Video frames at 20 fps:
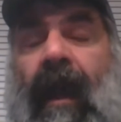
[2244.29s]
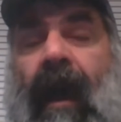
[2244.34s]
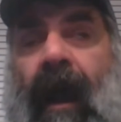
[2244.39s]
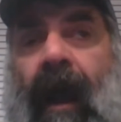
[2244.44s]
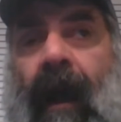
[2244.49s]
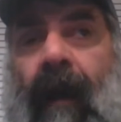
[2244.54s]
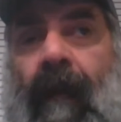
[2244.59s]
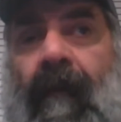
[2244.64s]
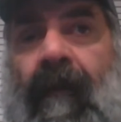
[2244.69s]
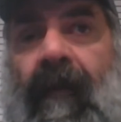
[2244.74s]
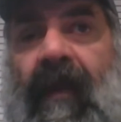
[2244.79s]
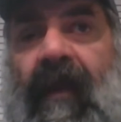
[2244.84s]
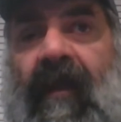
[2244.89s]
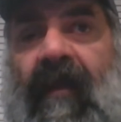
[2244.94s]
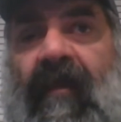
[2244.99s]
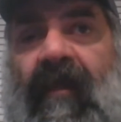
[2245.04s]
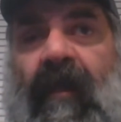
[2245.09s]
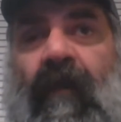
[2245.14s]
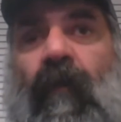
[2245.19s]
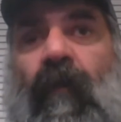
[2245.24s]
Um,
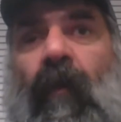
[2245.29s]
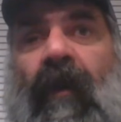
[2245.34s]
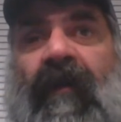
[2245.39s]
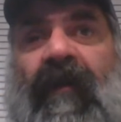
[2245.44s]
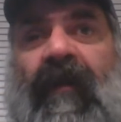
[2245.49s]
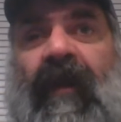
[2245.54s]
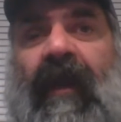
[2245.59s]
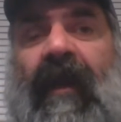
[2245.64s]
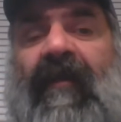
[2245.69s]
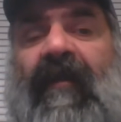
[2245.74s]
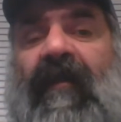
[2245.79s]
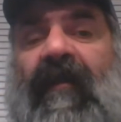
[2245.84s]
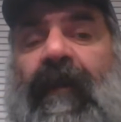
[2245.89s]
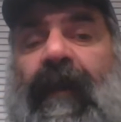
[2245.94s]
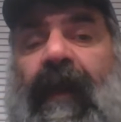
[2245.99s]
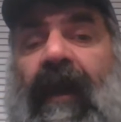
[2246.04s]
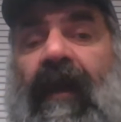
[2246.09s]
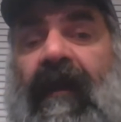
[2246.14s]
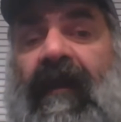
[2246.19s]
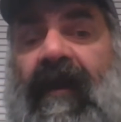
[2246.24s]
the worst against the
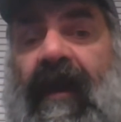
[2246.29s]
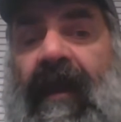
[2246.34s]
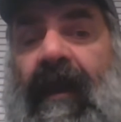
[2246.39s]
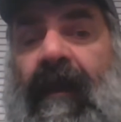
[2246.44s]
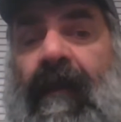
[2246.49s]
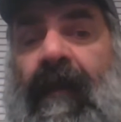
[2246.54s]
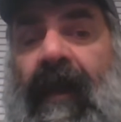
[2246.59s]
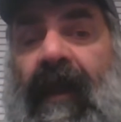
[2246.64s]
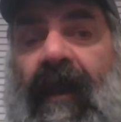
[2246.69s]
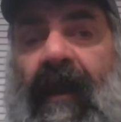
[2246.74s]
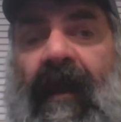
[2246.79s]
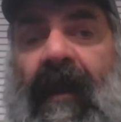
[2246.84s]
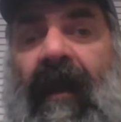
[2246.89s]
spread team